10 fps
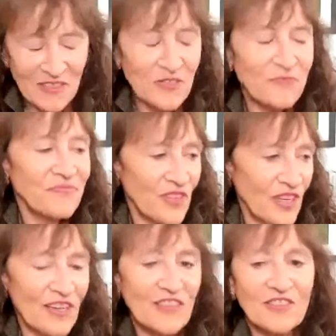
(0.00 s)
sense because
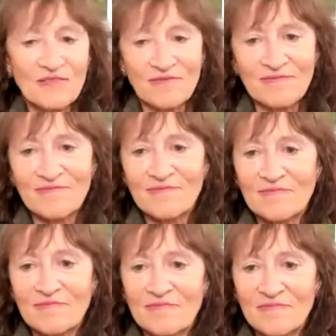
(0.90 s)
there's yes. nothing benign
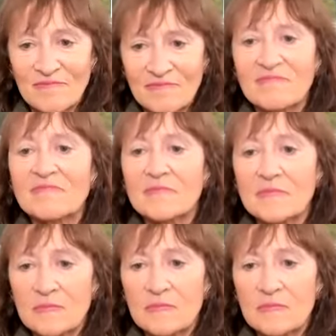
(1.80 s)
about the the actual